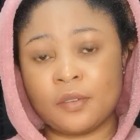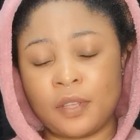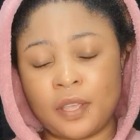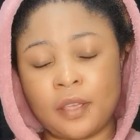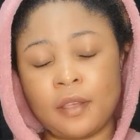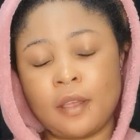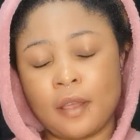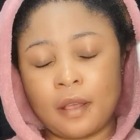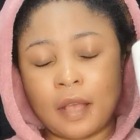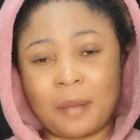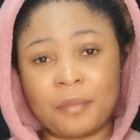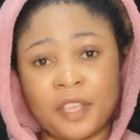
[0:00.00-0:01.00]
Okay,
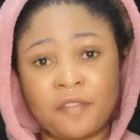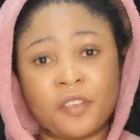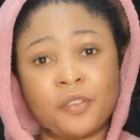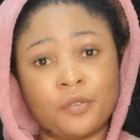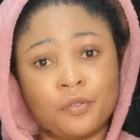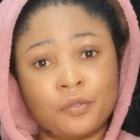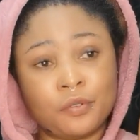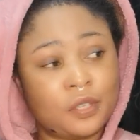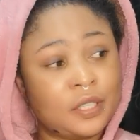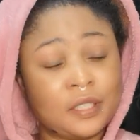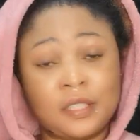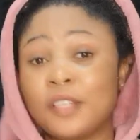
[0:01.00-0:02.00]
I'm giving you
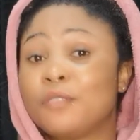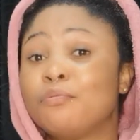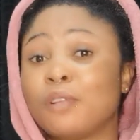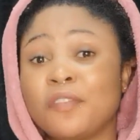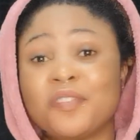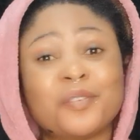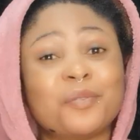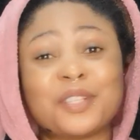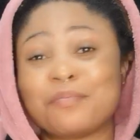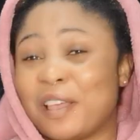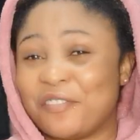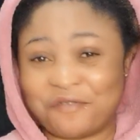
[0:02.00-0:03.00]
this review
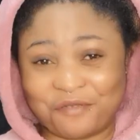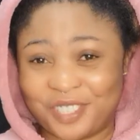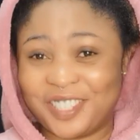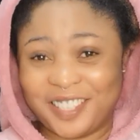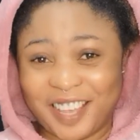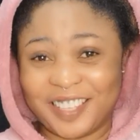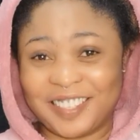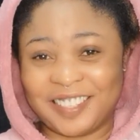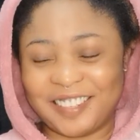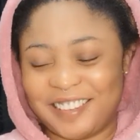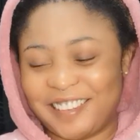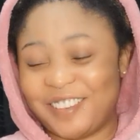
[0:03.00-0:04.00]
with my full
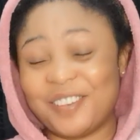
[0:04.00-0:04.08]
chest.